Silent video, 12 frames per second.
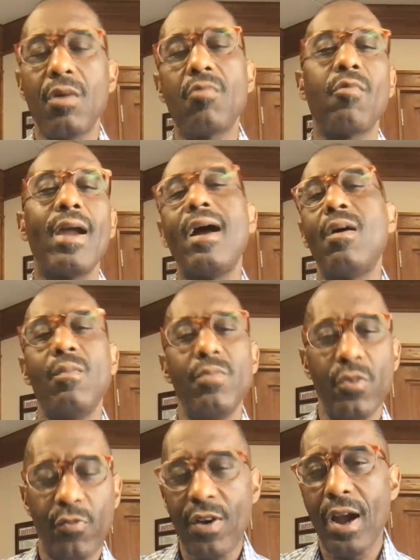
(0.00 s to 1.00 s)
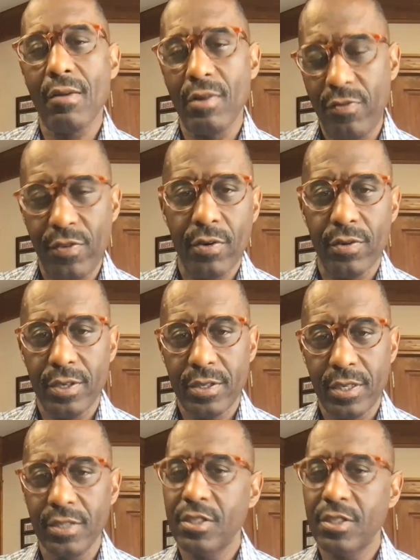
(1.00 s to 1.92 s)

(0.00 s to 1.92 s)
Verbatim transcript: around the fiery furnace. And